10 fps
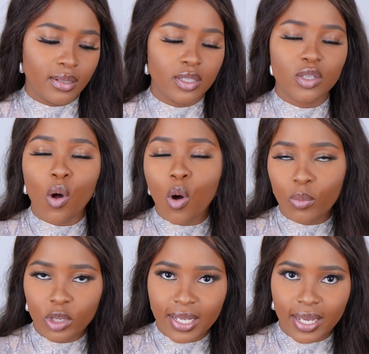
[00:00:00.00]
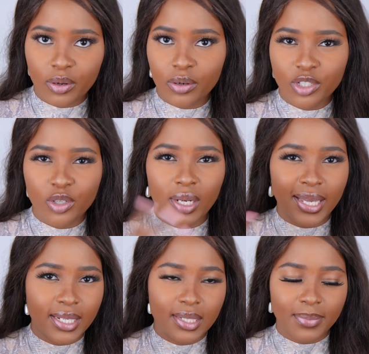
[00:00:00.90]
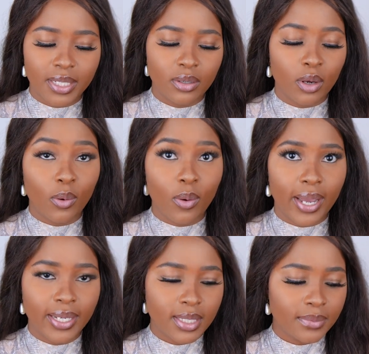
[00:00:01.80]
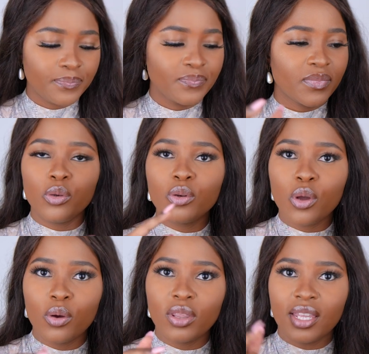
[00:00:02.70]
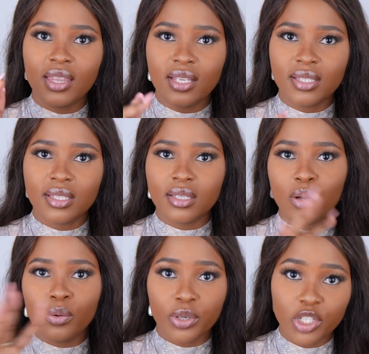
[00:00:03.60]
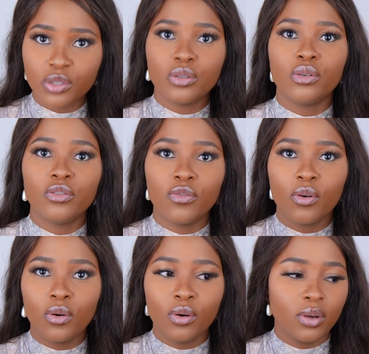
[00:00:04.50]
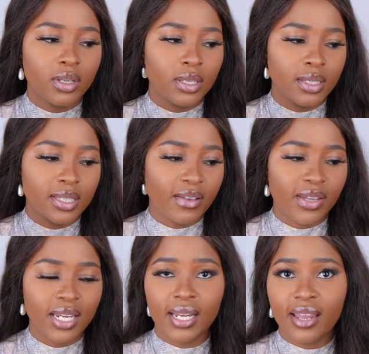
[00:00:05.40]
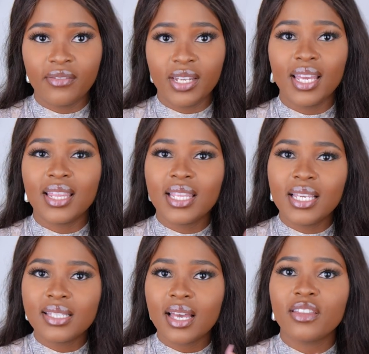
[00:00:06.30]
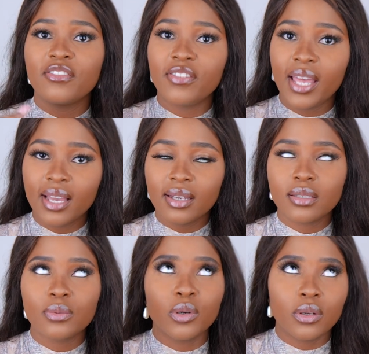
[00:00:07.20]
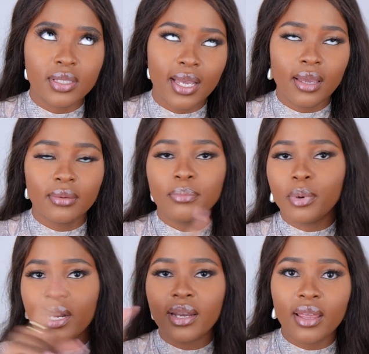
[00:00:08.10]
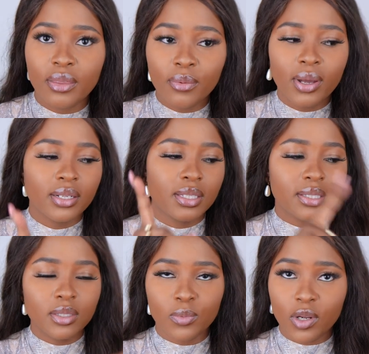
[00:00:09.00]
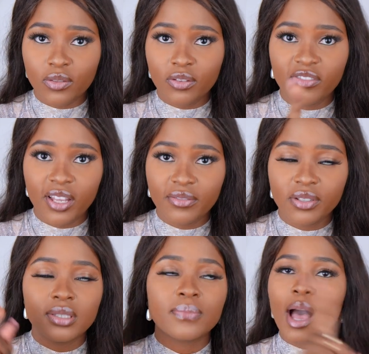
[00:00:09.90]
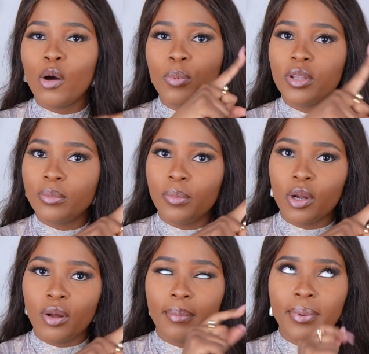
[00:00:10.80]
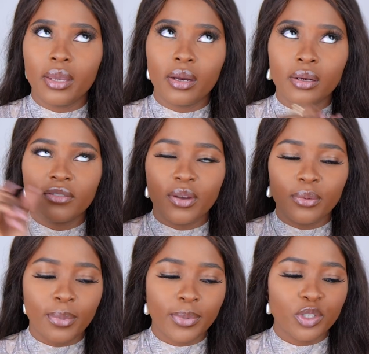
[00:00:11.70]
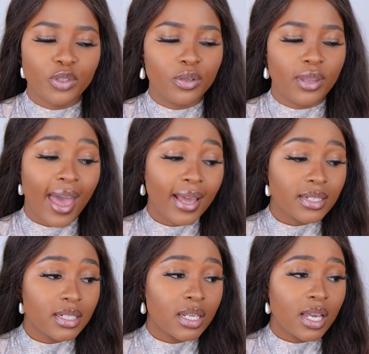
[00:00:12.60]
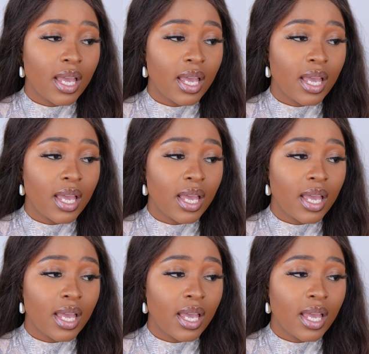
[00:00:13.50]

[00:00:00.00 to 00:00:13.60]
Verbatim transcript: It's almost like an eau de toilette, but not quite. You know that there's the original forty-seven eleven, and these are the flankers. Well, because I bought another one, this is one of the flavors. I'll put the bottle up here if I remember to do that,